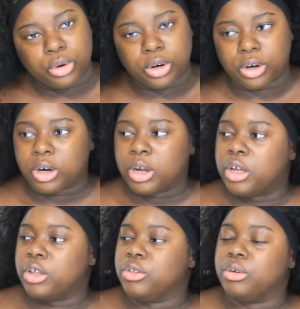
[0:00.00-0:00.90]
or
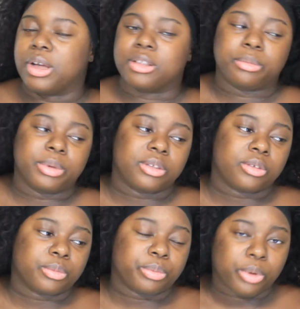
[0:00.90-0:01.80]
through got to be
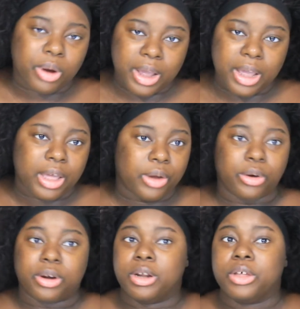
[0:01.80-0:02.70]
spray or
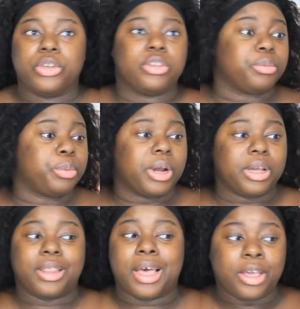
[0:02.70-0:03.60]
another spray
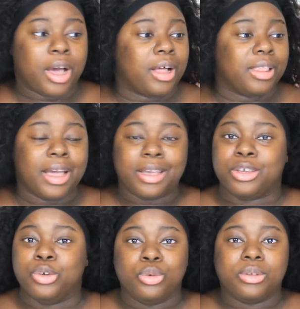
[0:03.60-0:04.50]
that y'all like
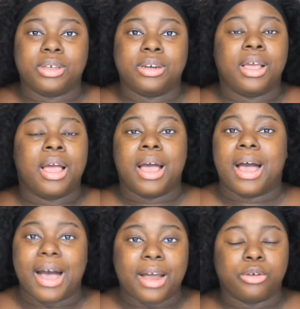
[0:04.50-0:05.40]
using.
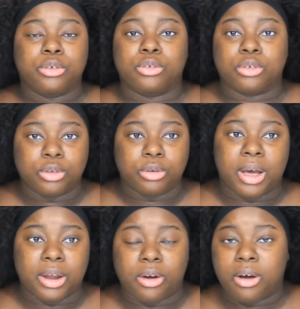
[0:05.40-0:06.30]
I don't use glue
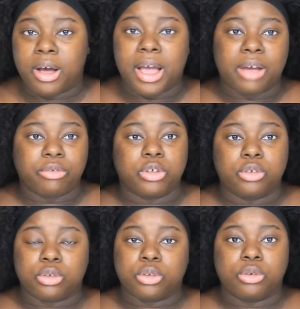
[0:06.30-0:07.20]
at all. I haven't
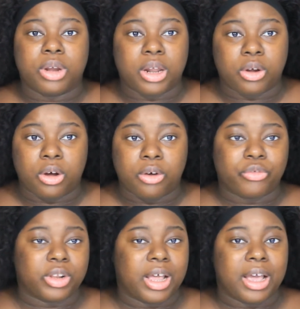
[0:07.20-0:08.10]
used glue at all for
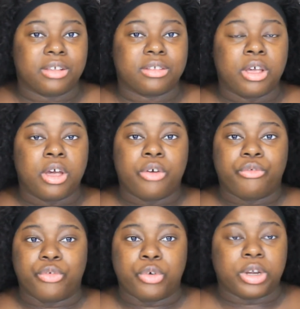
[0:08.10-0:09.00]
the last
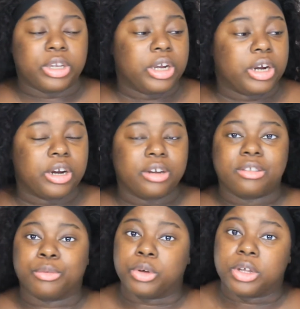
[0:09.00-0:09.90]
4 years.
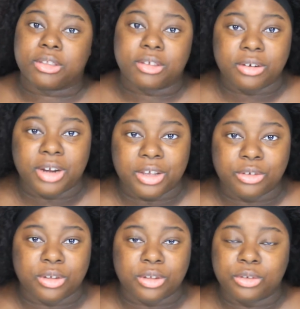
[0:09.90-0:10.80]
So we'll continue not
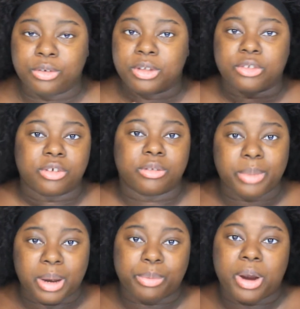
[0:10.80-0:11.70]
using glue. It's just
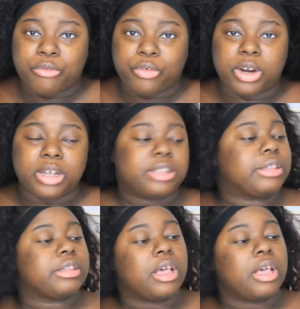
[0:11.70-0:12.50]
my preference